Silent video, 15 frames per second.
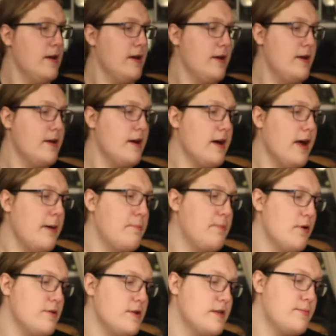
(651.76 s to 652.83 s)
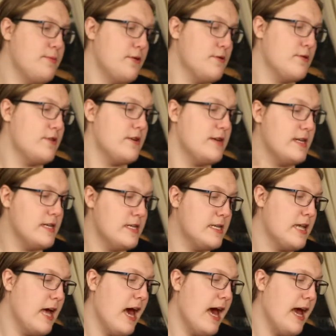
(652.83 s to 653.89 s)
You got a bonus poster
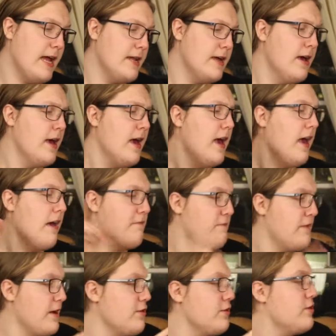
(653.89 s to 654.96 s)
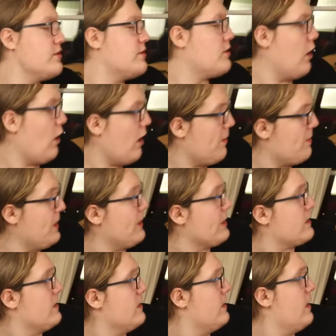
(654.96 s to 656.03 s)
inside. Avengers
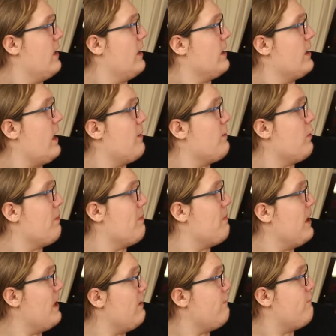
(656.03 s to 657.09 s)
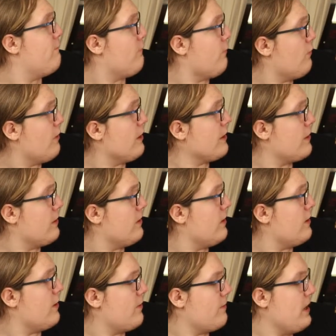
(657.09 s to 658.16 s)
comic. Came out May 4th.
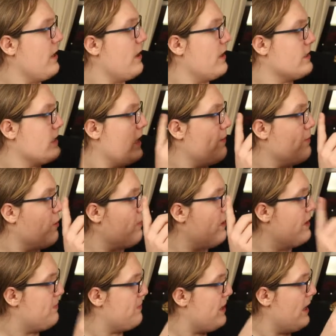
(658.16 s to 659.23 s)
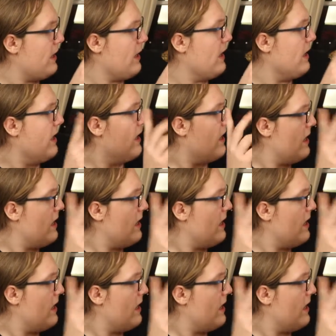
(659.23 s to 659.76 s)
It came out in May.